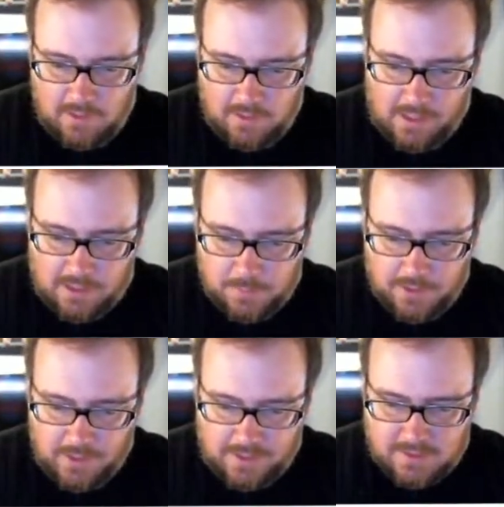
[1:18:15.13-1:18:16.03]
yeah, it's
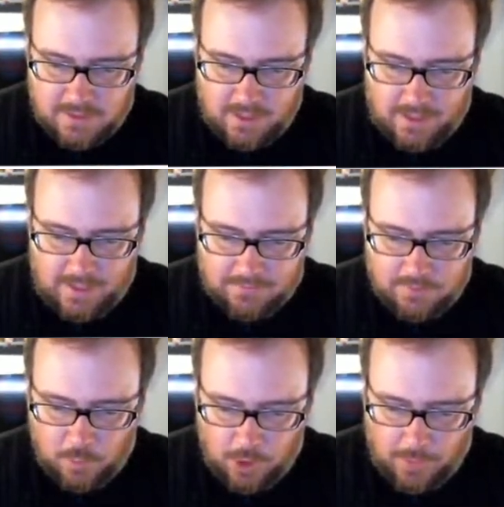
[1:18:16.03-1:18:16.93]
been nice to not have
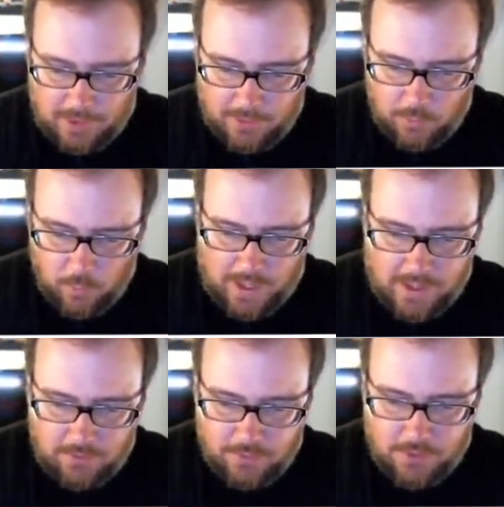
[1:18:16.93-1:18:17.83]
to worry about it.
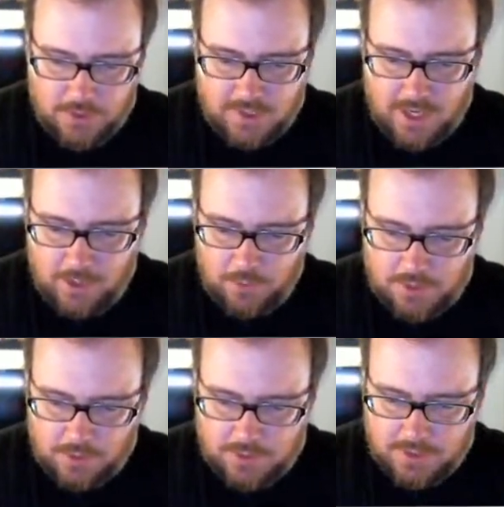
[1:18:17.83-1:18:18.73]
Waiting for those scan
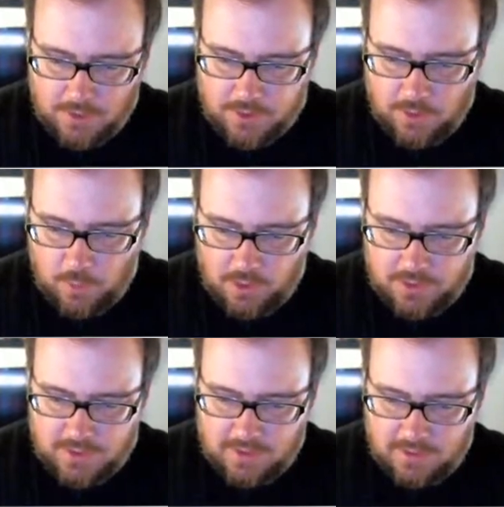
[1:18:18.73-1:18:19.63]
results is always the
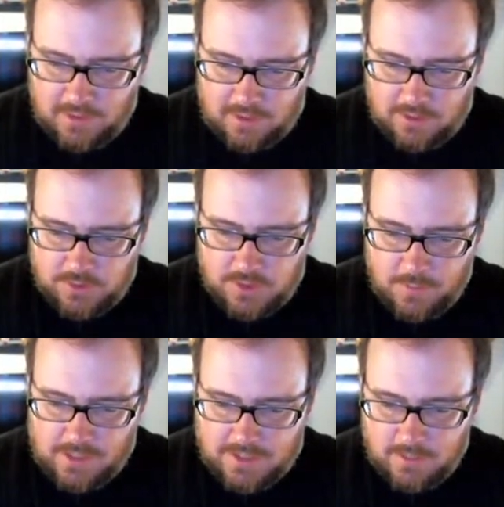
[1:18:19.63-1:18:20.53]
worst. So
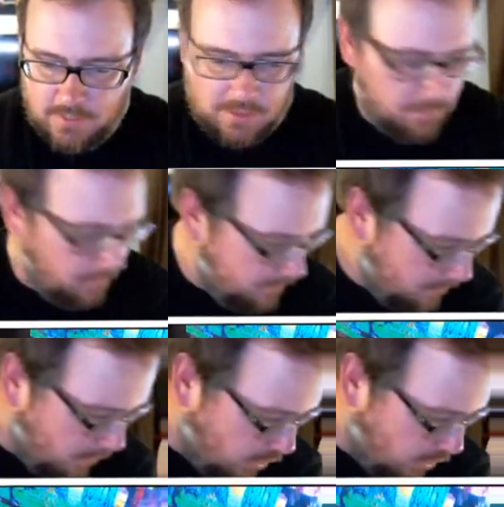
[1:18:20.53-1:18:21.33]
somebody sent me moves.